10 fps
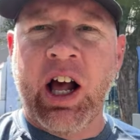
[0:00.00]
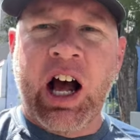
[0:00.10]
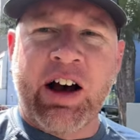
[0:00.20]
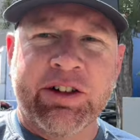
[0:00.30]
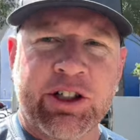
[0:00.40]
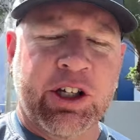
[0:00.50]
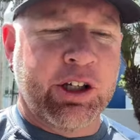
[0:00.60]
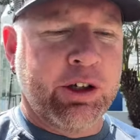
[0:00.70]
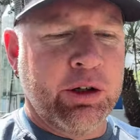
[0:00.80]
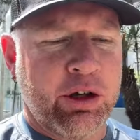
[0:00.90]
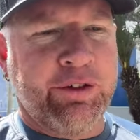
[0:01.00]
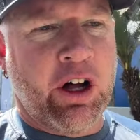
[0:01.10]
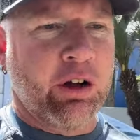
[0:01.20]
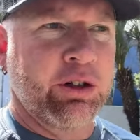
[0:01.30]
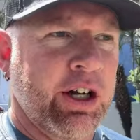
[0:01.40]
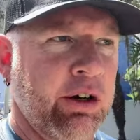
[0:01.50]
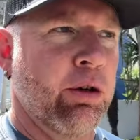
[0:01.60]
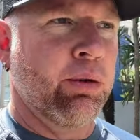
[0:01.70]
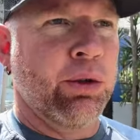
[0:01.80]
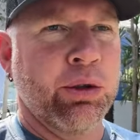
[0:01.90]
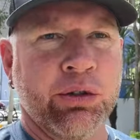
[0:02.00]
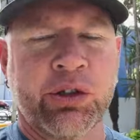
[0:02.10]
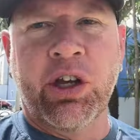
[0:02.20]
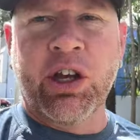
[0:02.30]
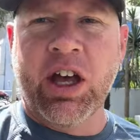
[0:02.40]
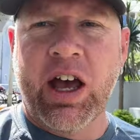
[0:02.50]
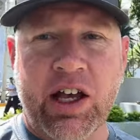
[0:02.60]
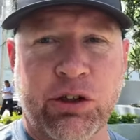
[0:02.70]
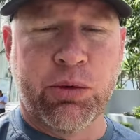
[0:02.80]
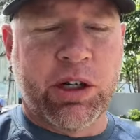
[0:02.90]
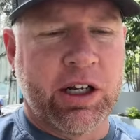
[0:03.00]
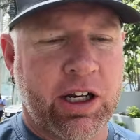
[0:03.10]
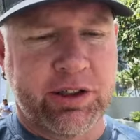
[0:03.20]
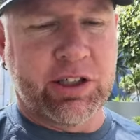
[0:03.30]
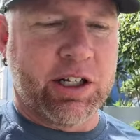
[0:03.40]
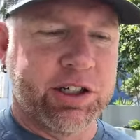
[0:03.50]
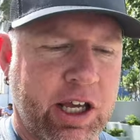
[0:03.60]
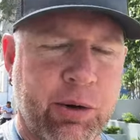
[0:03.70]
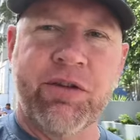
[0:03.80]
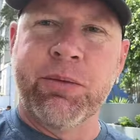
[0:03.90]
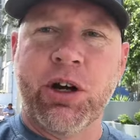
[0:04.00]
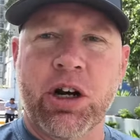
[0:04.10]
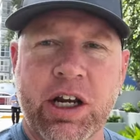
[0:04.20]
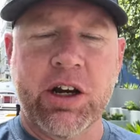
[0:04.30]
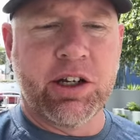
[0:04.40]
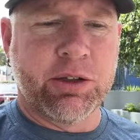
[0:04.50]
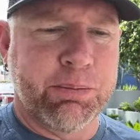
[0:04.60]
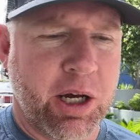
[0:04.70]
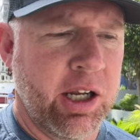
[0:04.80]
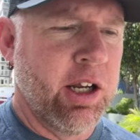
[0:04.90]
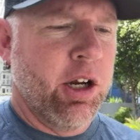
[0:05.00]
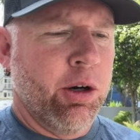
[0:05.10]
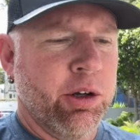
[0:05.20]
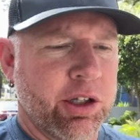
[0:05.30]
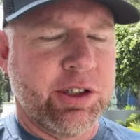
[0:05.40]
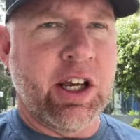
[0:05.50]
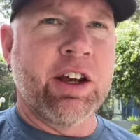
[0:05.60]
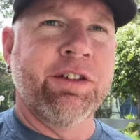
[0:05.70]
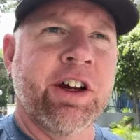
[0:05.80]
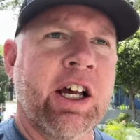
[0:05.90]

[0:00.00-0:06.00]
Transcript: Obviously, you follow general rules as you would in any city. Stay away from dark areas, but really safe.